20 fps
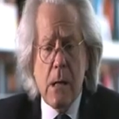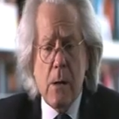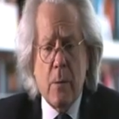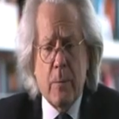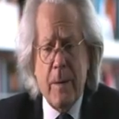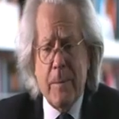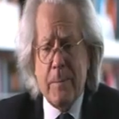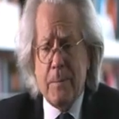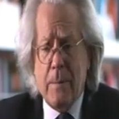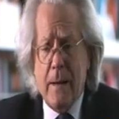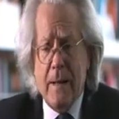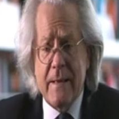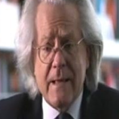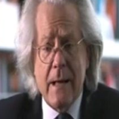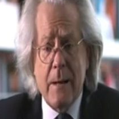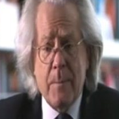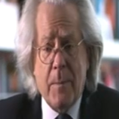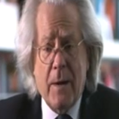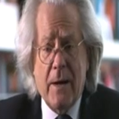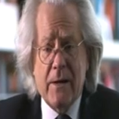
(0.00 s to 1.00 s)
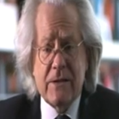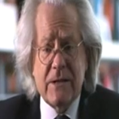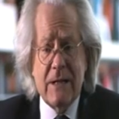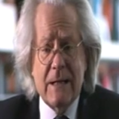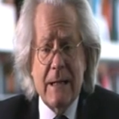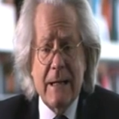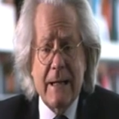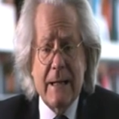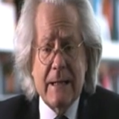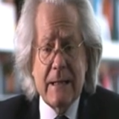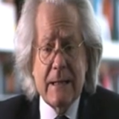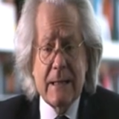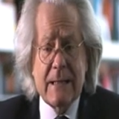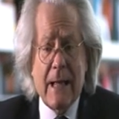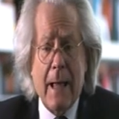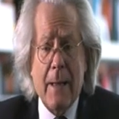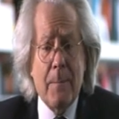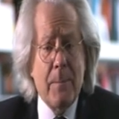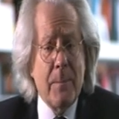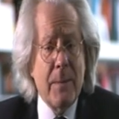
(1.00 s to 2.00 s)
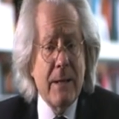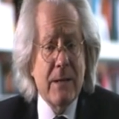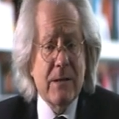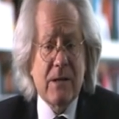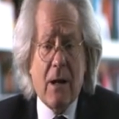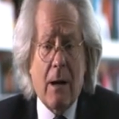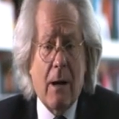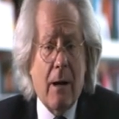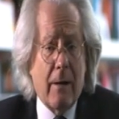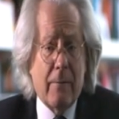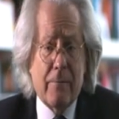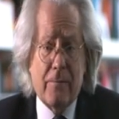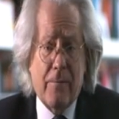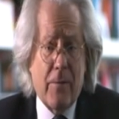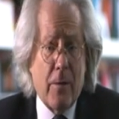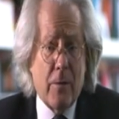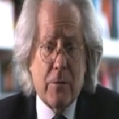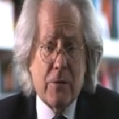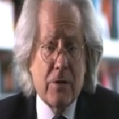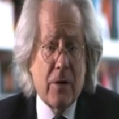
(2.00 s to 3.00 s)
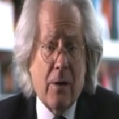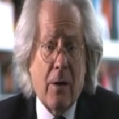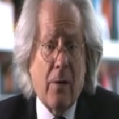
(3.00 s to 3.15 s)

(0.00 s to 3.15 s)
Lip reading: Whipped by their party leaders, MPs can't vote